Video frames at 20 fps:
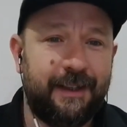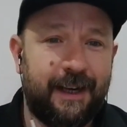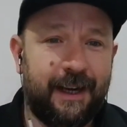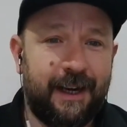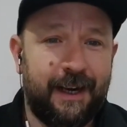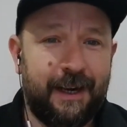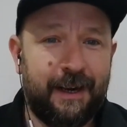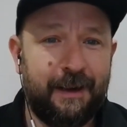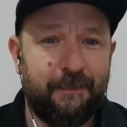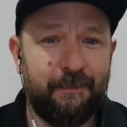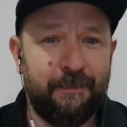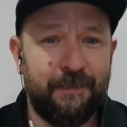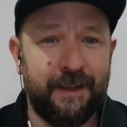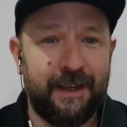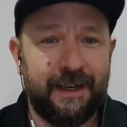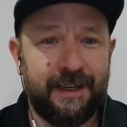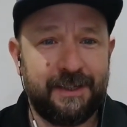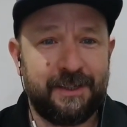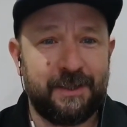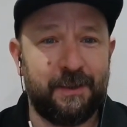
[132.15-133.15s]

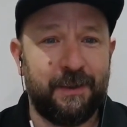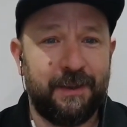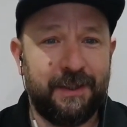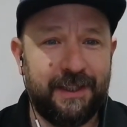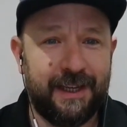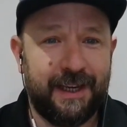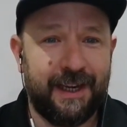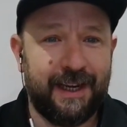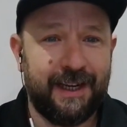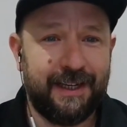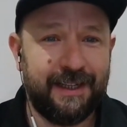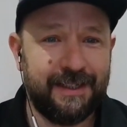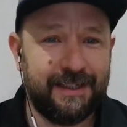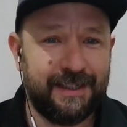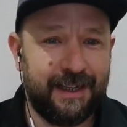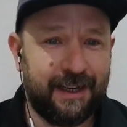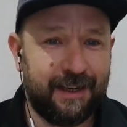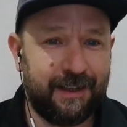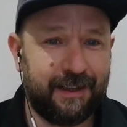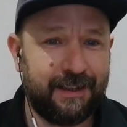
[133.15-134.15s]
And it's all in your head,
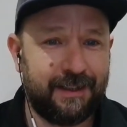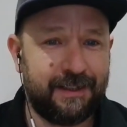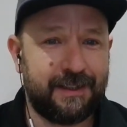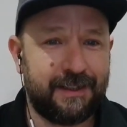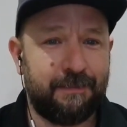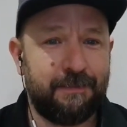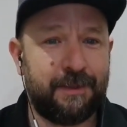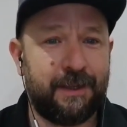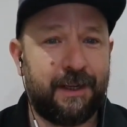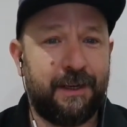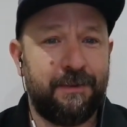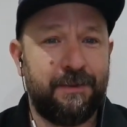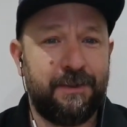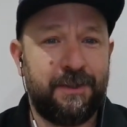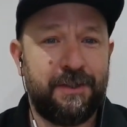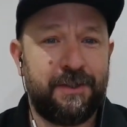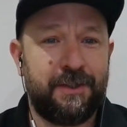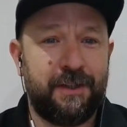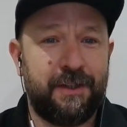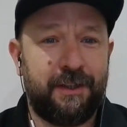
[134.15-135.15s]
isn't it? I think
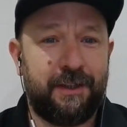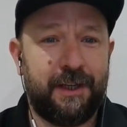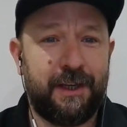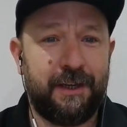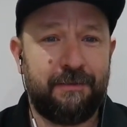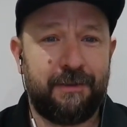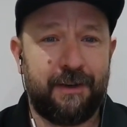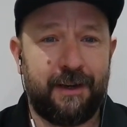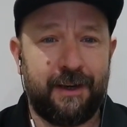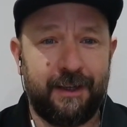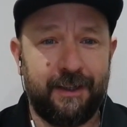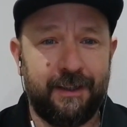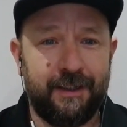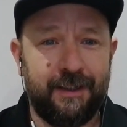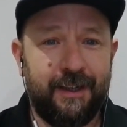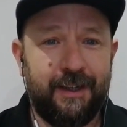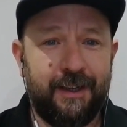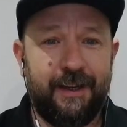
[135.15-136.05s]
sometimes you just got to go, right.